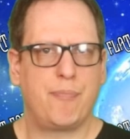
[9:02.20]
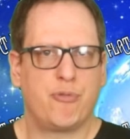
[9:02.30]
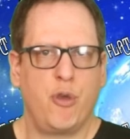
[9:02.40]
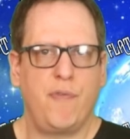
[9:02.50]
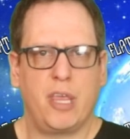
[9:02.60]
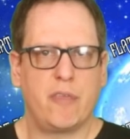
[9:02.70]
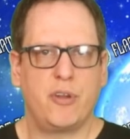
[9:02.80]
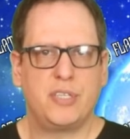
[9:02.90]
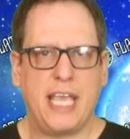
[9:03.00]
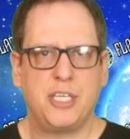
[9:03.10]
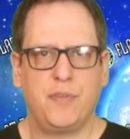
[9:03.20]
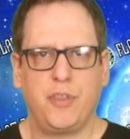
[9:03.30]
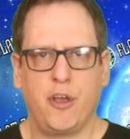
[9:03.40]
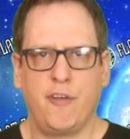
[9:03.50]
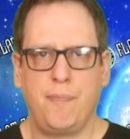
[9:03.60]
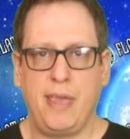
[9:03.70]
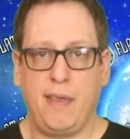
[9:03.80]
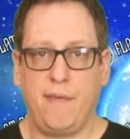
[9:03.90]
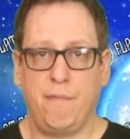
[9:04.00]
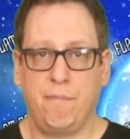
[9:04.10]
proving the rotation of the Earth
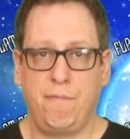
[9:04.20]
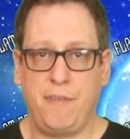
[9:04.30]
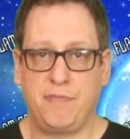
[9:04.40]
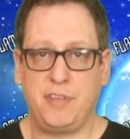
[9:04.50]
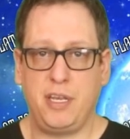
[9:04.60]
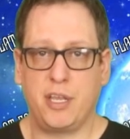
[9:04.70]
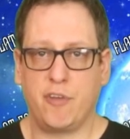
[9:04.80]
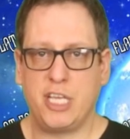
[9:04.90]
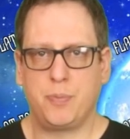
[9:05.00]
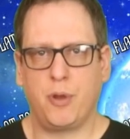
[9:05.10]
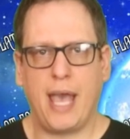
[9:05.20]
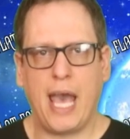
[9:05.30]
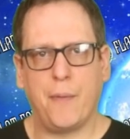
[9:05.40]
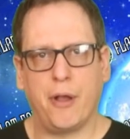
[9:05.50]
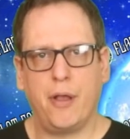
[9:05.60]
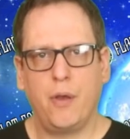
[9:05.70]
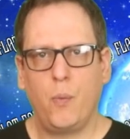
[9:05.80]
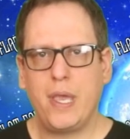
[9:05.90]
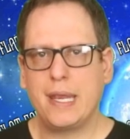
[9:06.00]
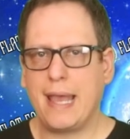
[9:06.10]
being fifteen degrees per hour,
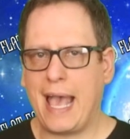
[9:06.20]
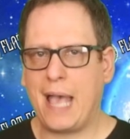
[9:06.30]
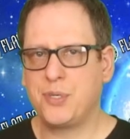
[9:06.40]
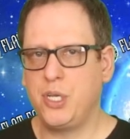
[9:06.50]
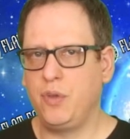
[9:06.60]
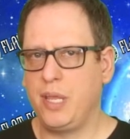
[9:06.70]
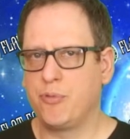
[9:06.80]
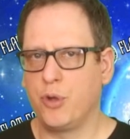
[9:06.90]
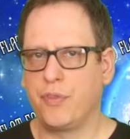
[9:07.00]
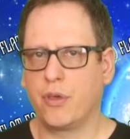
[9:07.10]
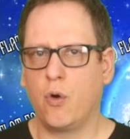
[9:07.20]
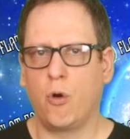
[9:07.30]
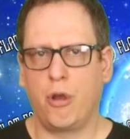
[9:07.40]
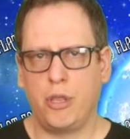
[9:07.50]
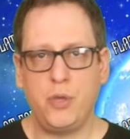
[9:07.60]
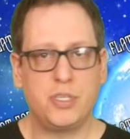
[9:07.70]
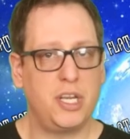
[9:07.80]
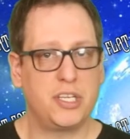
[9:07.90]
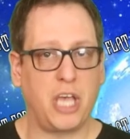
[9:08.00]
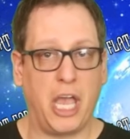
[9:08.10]
we can absolutely prove the core
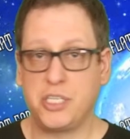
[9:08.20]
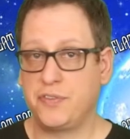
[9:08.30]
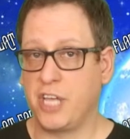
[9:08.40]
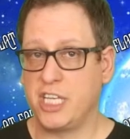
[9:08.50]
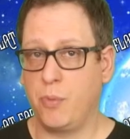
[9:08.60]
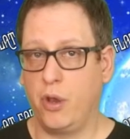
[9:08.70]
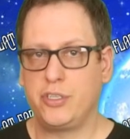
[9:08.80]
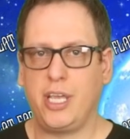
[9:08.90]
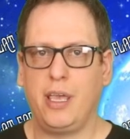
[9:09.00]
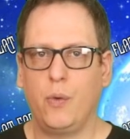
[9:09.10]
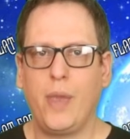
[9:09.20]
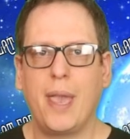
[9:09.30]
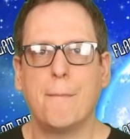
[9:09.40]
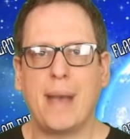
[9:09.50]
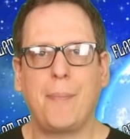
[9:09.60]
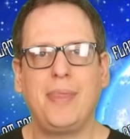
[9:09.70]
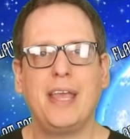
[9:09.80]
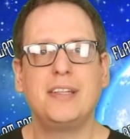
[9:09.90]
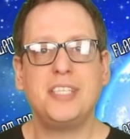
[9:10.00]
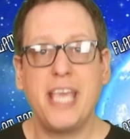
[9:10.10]
using the science of seismology. We can map
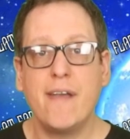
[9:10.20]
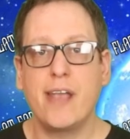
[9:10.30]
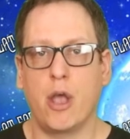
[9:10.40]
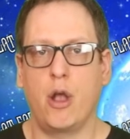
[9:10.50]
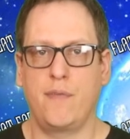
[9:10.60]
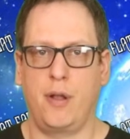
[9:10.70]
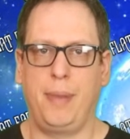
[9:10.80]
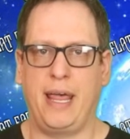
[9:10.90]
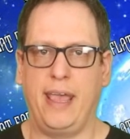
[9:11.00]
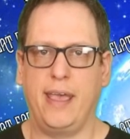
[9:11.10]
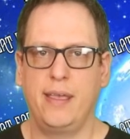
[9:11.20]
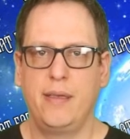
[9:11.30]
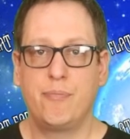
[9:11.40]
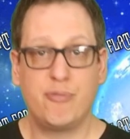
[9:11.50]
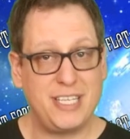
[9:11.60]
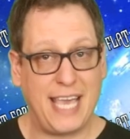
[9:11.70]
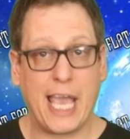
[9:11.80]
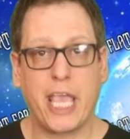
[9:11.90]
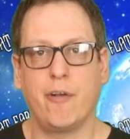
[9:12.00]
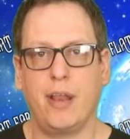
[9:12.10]
the interior of our planet pretty
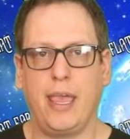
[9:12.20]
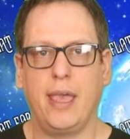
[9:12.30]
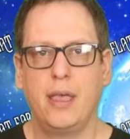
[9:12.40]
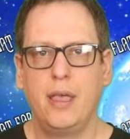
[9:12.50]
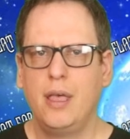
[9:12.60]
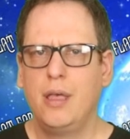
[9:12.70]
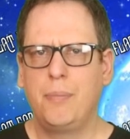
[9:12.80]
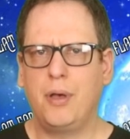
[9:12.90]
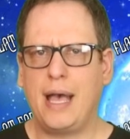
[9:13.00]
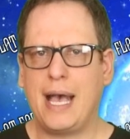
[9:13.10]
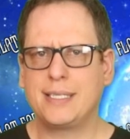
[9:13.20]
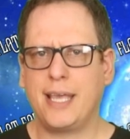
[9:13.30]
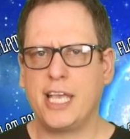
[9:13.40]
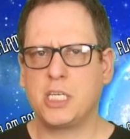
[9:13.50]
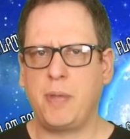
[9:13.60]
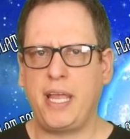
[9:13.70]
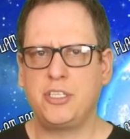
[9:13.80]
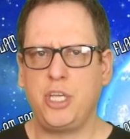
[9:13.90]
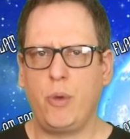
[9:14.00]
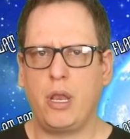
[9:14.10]
accurately. But as I
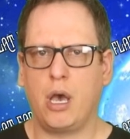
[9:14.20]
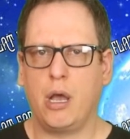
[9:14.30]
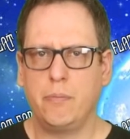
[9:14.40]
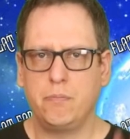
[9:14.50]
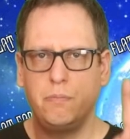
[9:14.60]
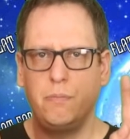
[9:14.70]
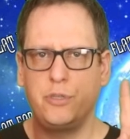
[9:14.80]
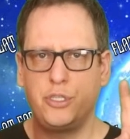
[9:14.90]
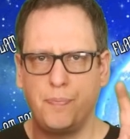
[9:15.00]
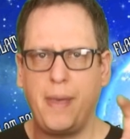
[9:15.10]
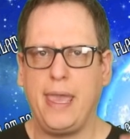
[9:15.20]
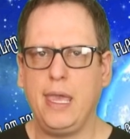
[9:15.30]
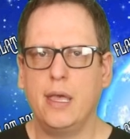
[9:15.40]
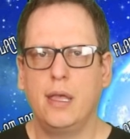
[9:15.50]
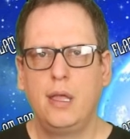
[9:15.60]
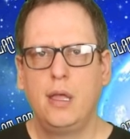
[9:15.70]
explained to you in our debate,